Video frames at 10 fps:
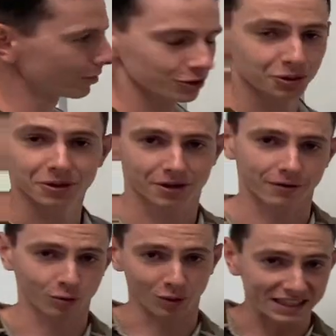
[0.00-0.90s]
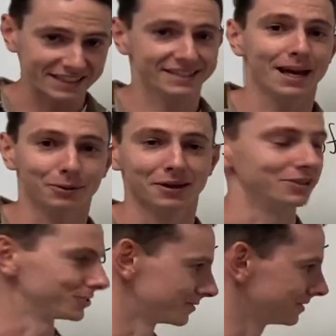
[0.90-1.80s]
We also need to cover what a
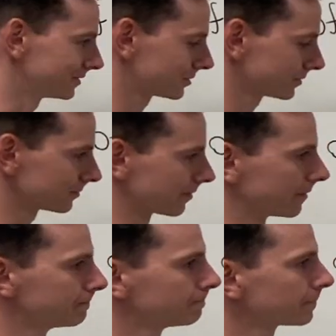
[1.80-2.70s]
stabilizer is, right?